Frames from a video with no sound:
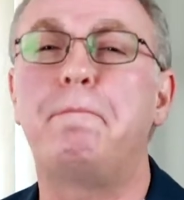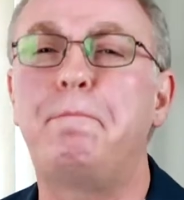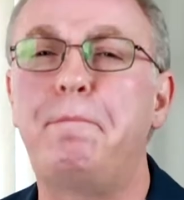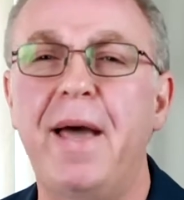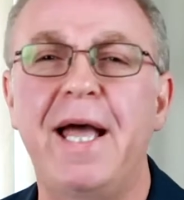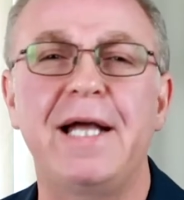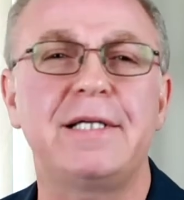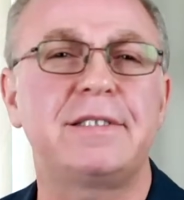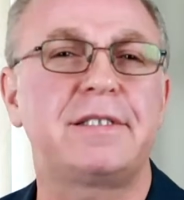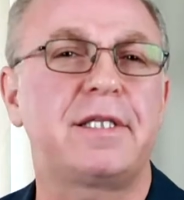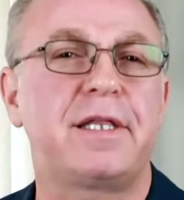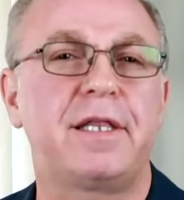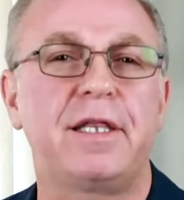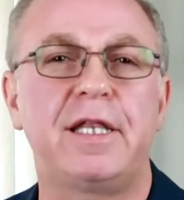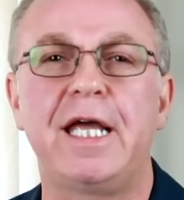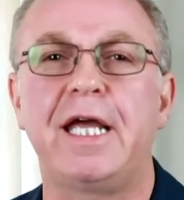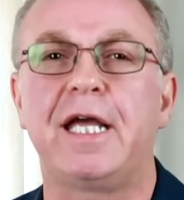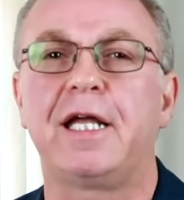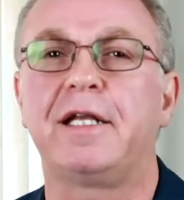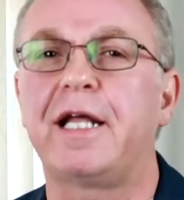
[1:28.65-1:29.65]
best
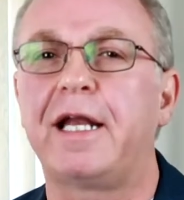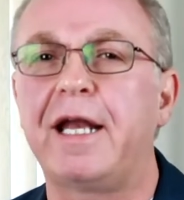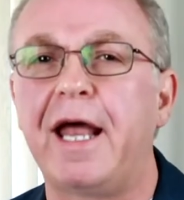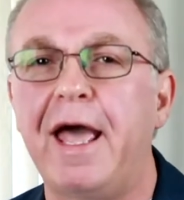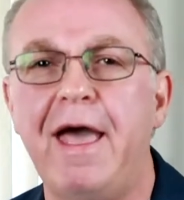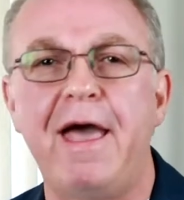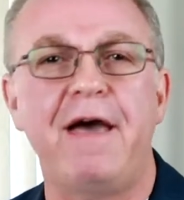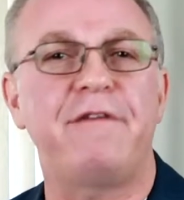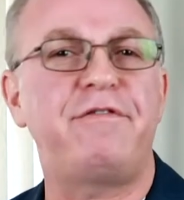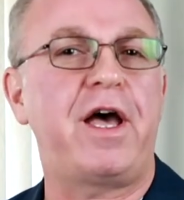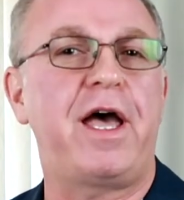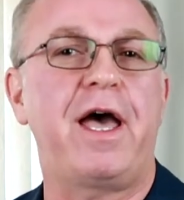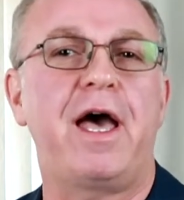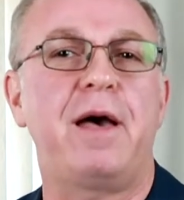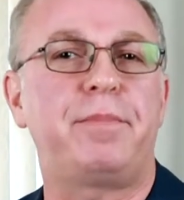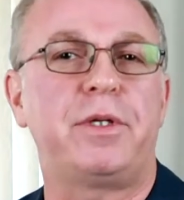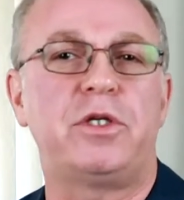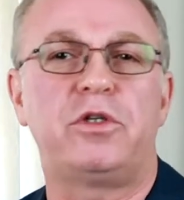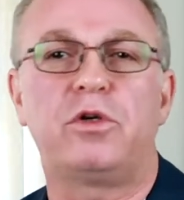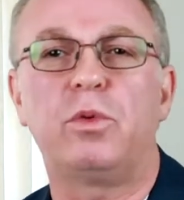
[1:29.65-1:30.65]
thing that ever
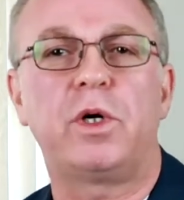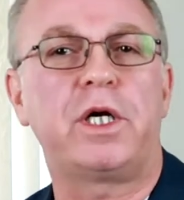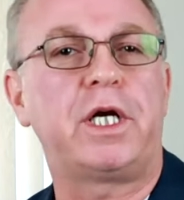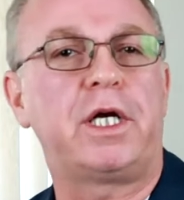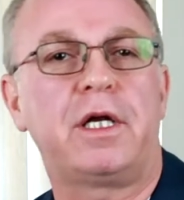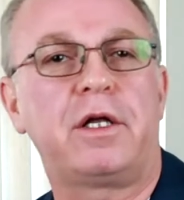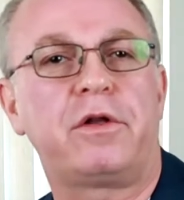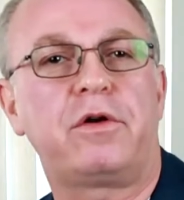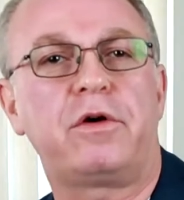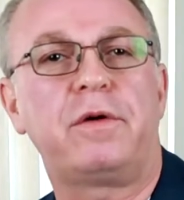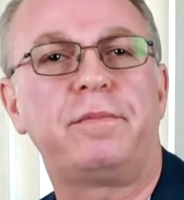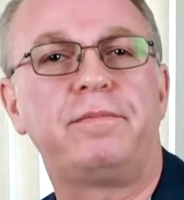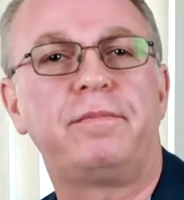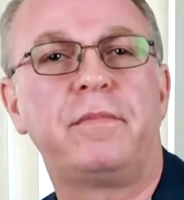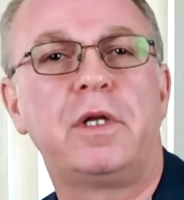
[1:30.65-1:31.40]
happened to one another.